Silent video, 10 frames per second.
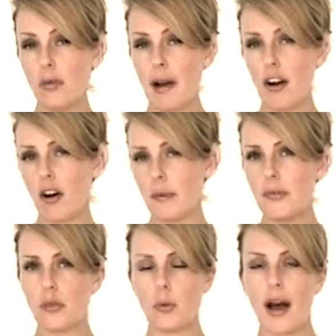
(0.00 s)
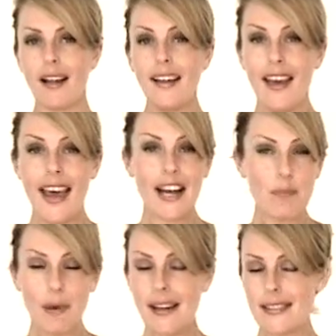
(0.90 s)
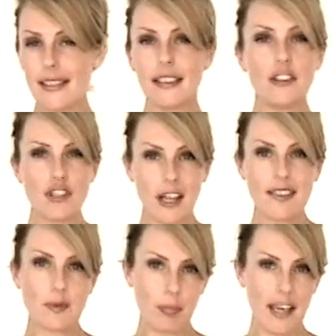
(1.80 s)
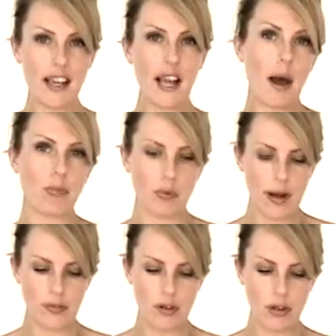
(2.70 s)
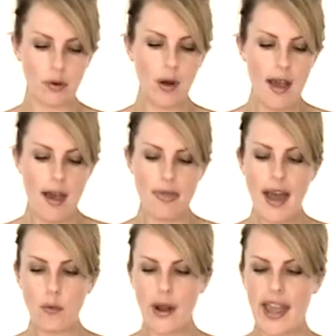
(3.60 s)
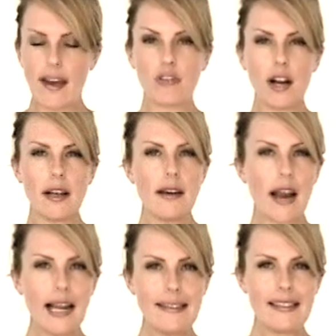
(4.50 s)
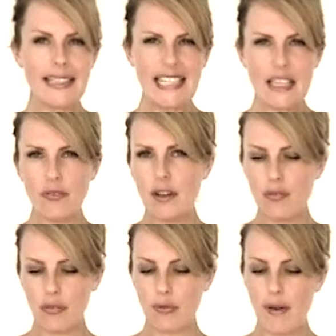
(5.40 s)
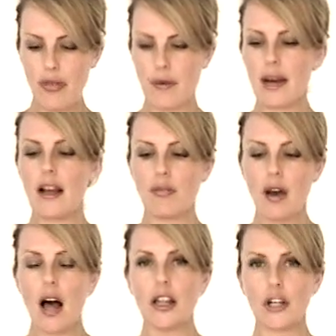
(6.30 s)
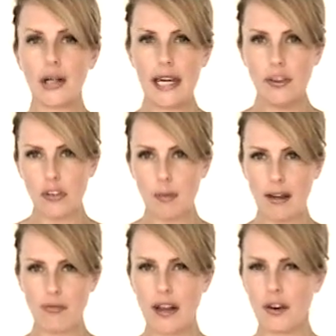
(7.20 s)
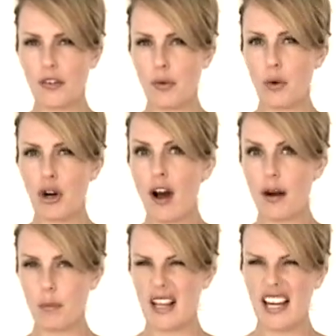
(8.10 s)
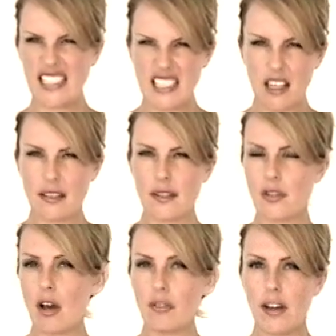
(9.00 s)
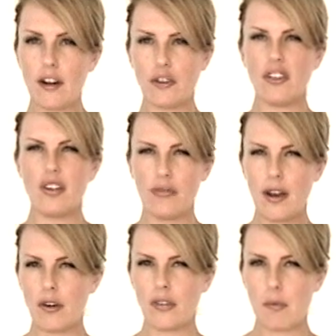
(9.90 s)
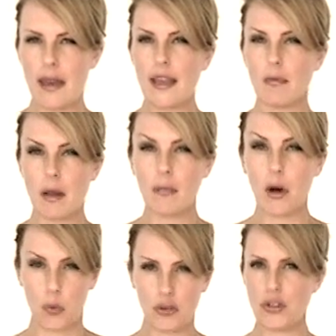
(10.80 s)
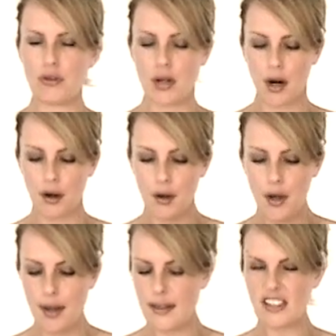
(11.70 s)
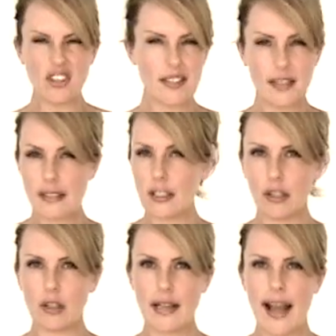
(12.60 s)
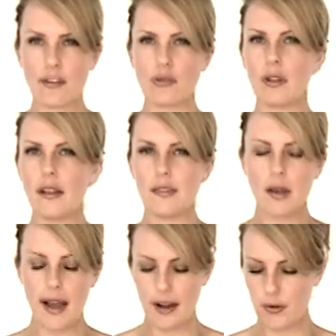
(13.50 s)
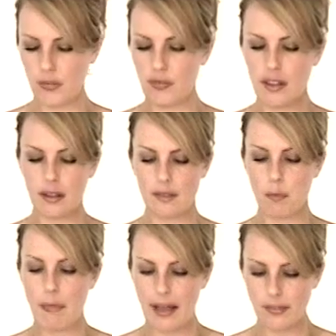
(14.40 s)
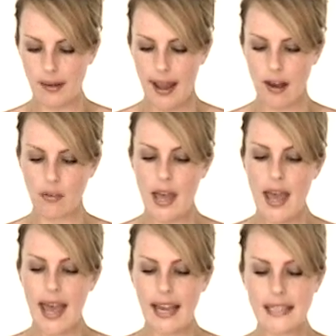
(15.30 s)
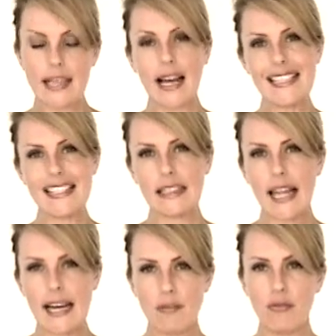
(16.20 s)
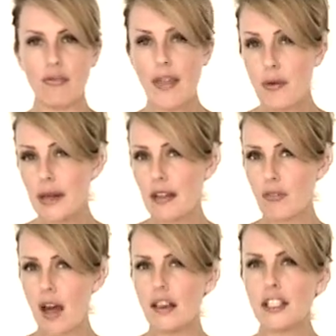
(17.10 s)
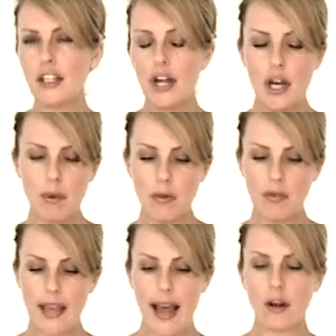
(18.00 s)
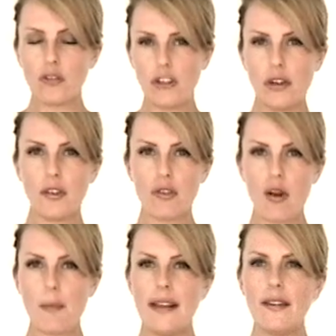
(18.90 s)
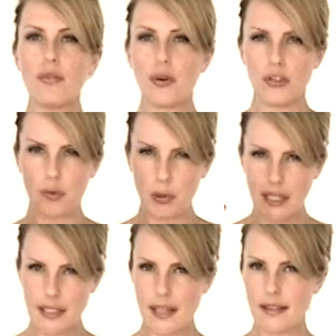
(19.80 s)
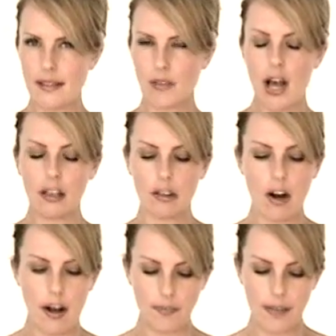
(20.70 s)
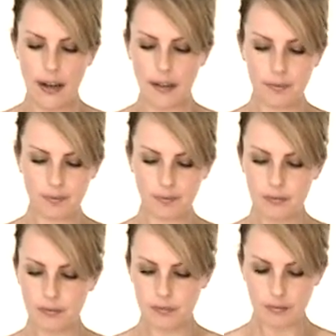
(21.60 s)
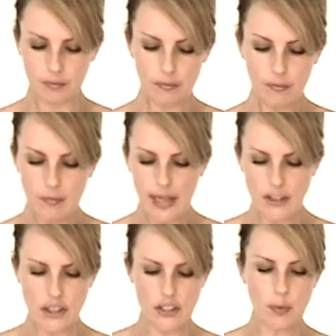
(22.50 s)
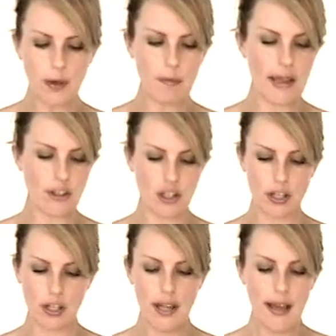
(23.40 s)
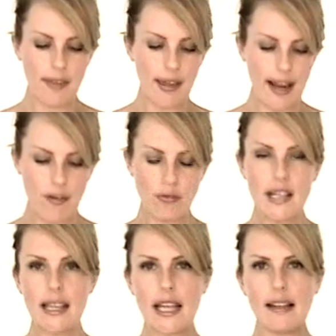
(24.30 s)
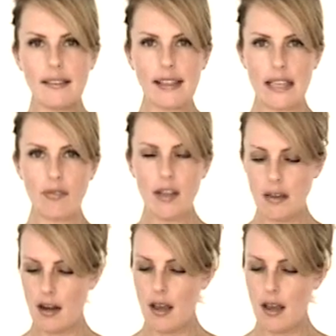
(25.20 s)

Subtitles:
my arms as well, and I'm basically just picking up residue. That way I've got a nice even feathering of color into my fingers, and we're not applying tons of self-tanner to the fingers and making them look too dark. That just doesn't look natural. I always feel it's best to have a nice light feathering of color moving out to your extremities versus putting tons of color on there. And you just want to make sure that everything is even